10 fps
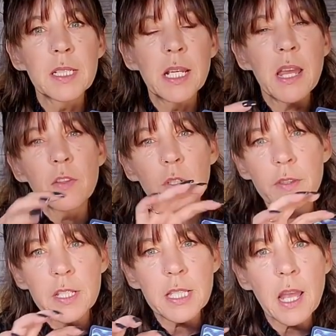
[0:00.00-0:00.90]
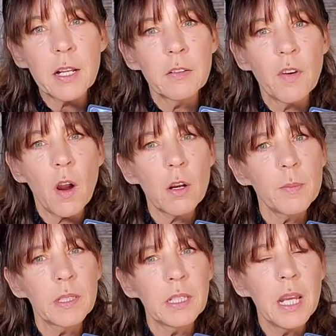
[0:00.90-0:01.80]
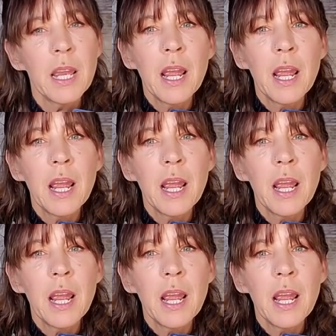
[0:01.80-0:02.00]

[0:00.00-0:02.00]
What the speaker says: together in this kind of harmony.